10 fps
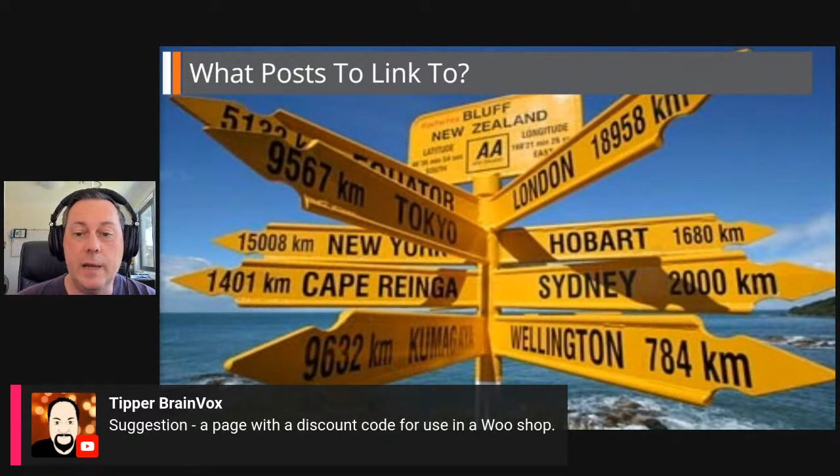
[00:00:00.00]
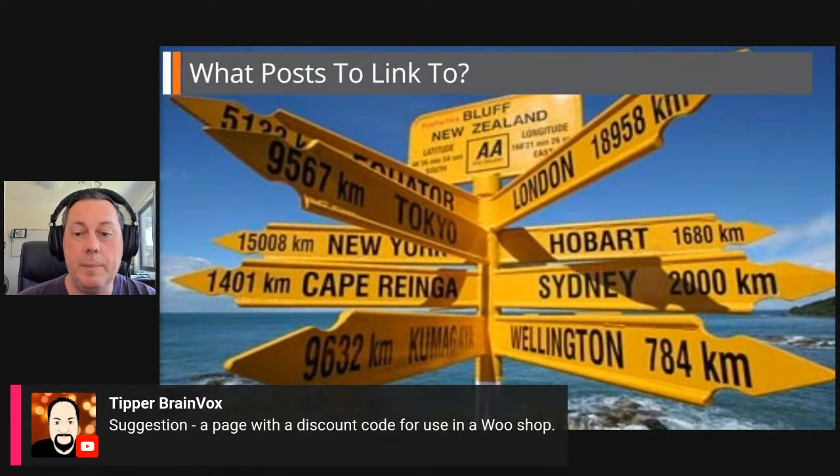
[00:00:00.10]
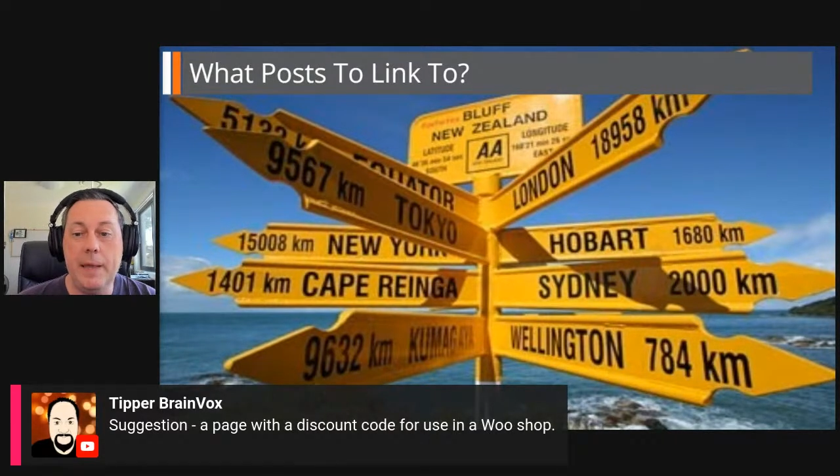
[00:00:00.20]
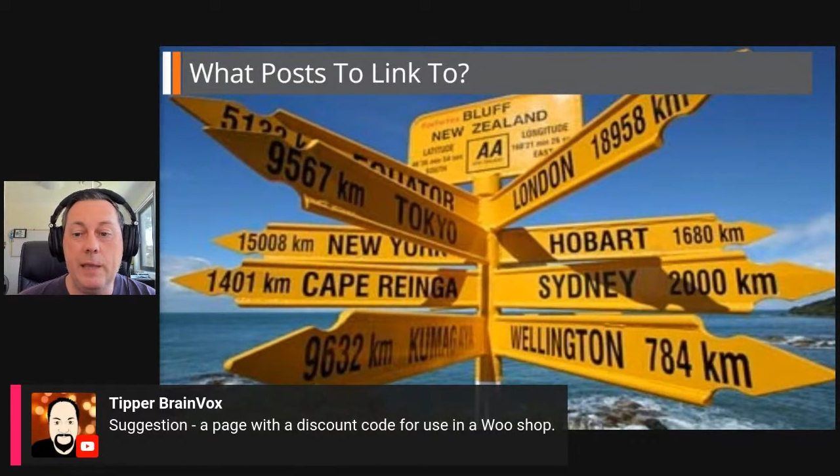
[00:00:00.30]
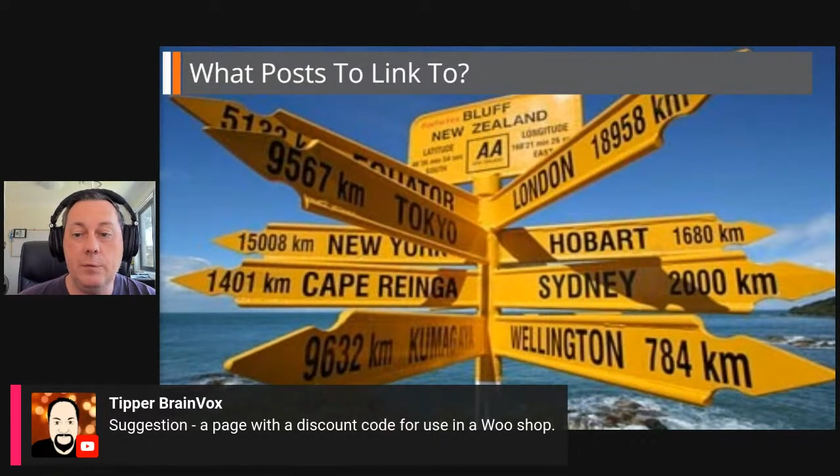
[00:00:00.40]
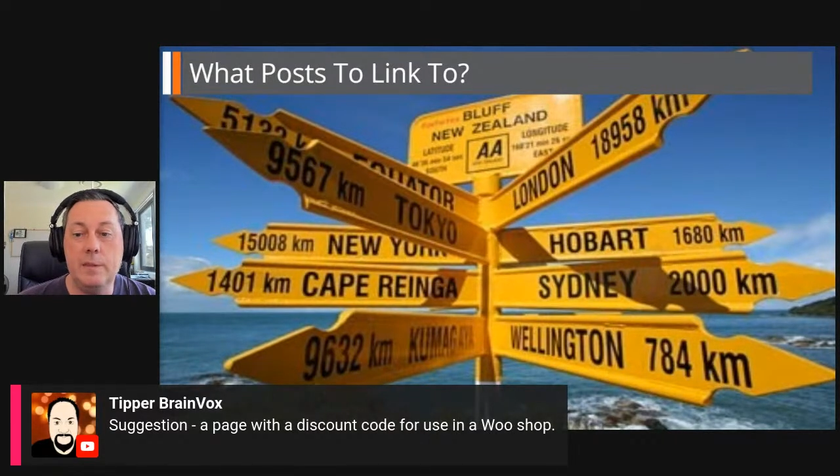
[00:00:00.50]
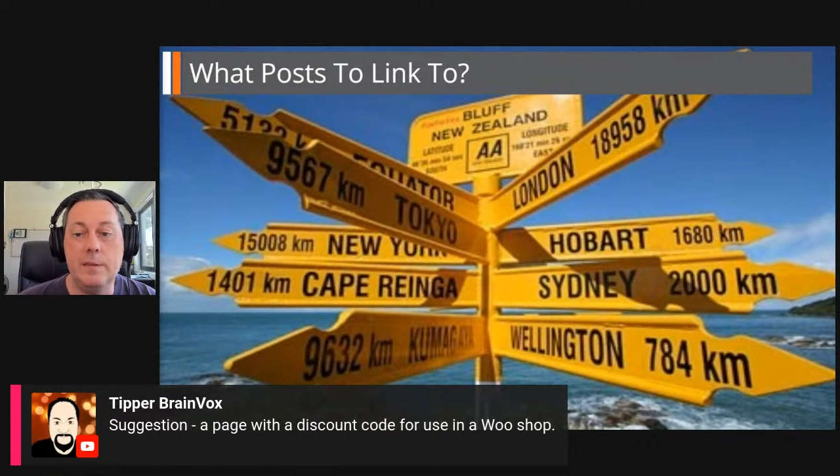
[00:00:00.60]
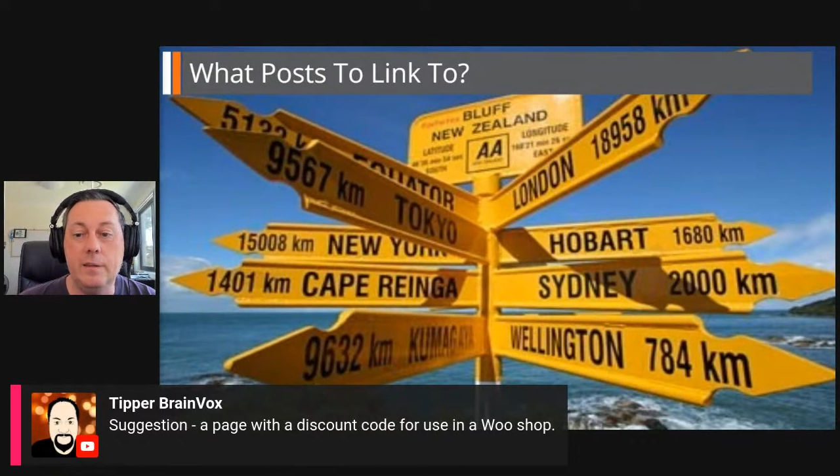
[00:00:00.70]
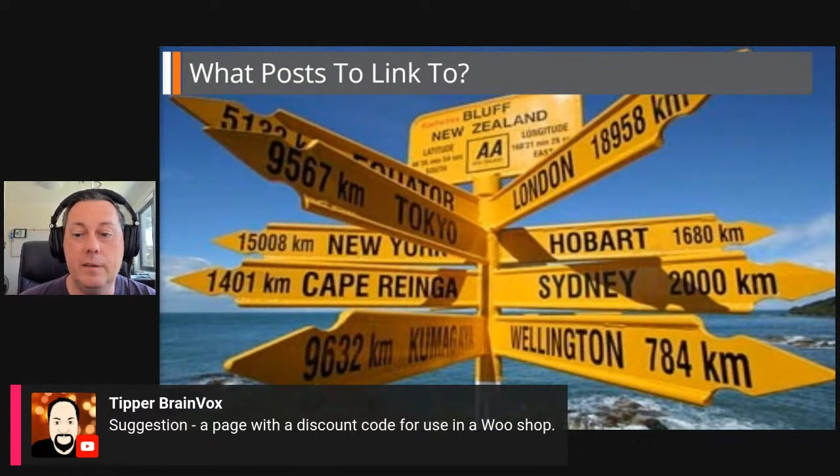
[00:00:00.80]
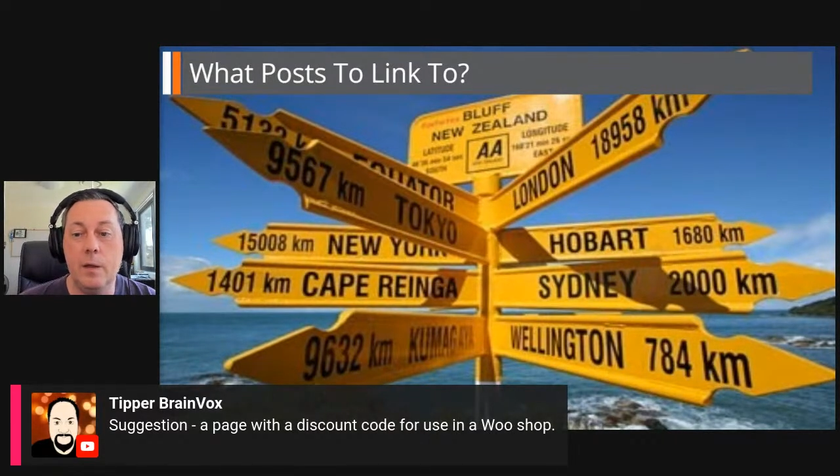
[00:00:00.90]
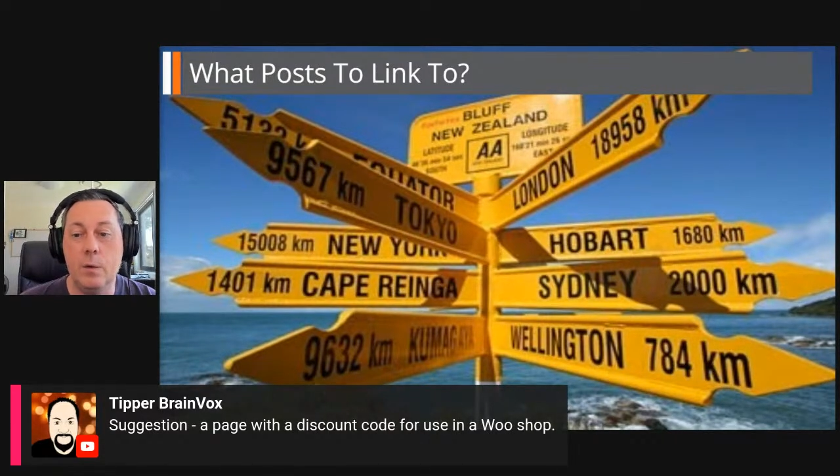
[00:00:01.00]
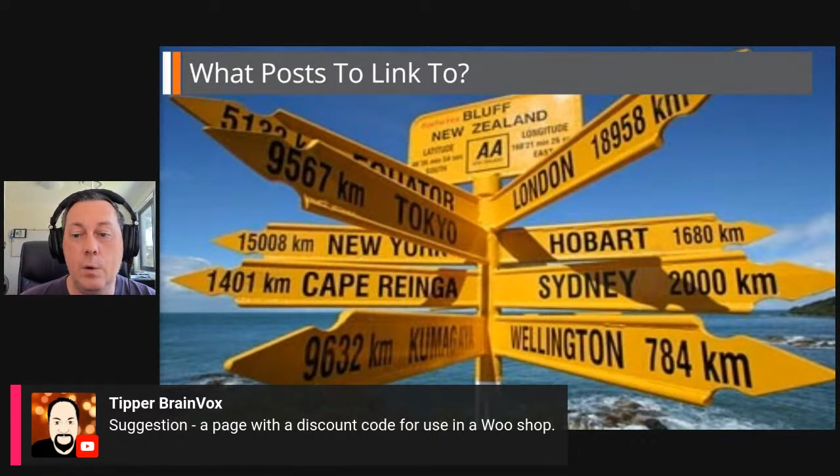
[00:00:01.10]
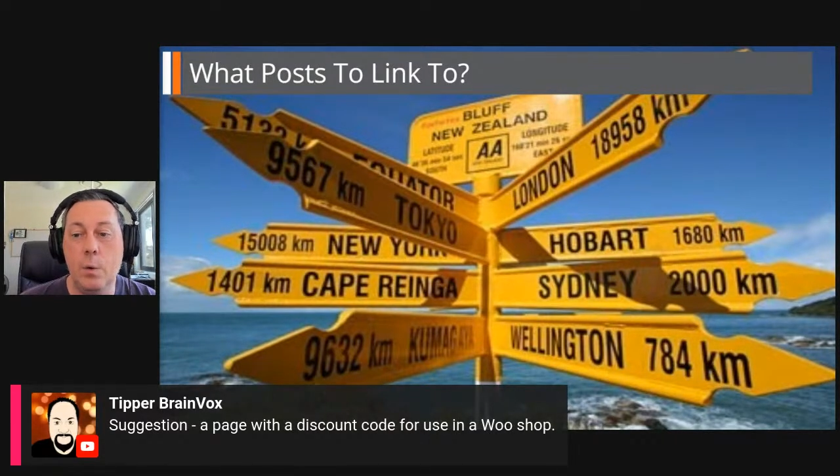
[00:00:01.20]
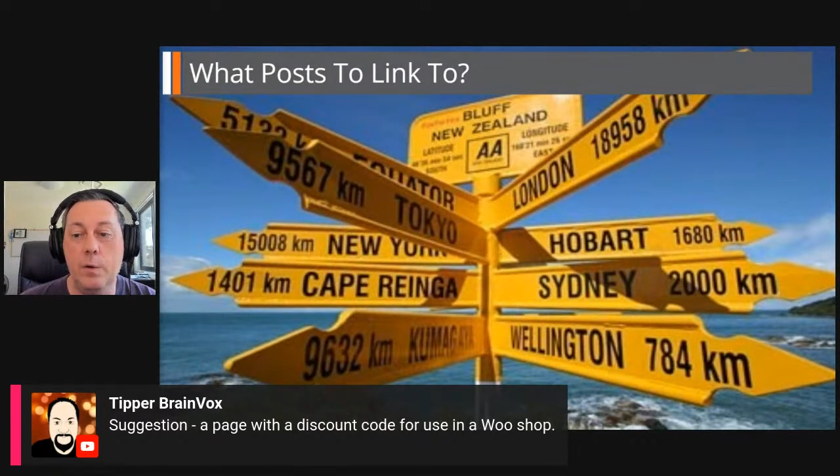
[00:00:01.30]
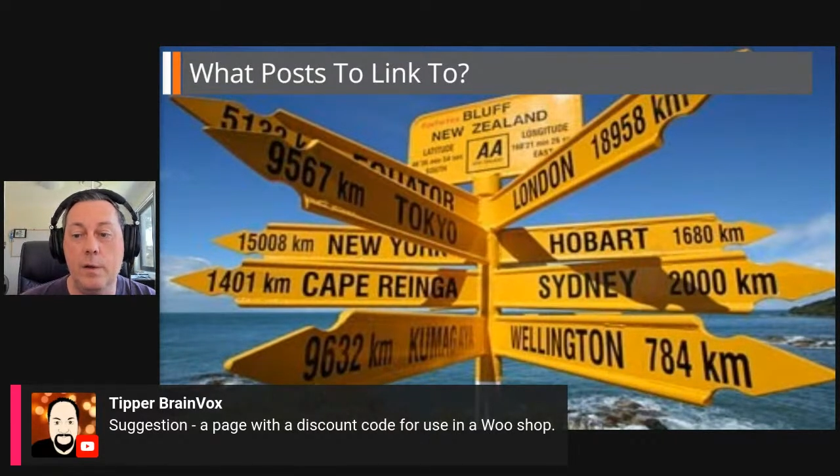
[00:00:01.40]
a page with a discount
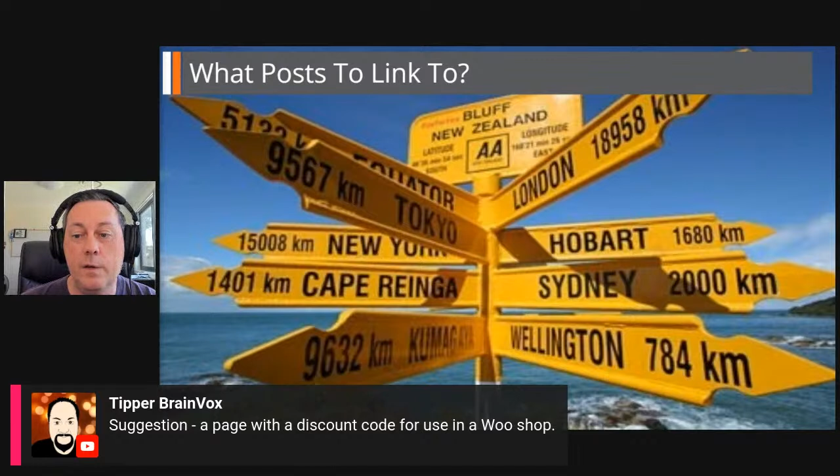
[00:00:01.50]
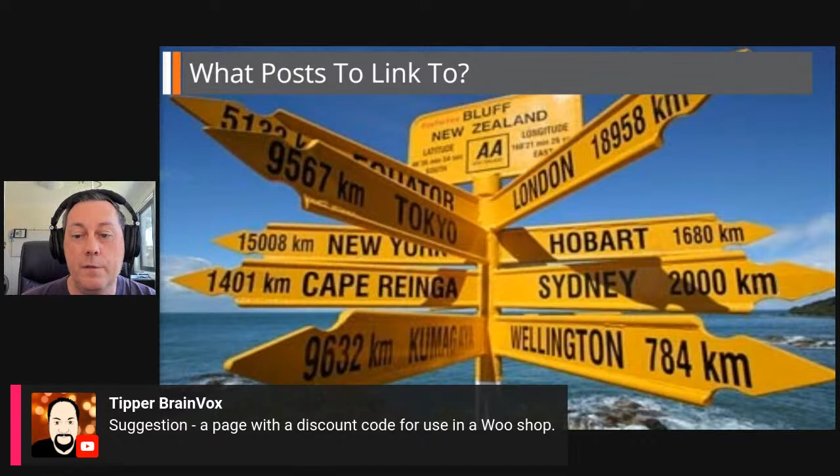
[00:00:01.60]
code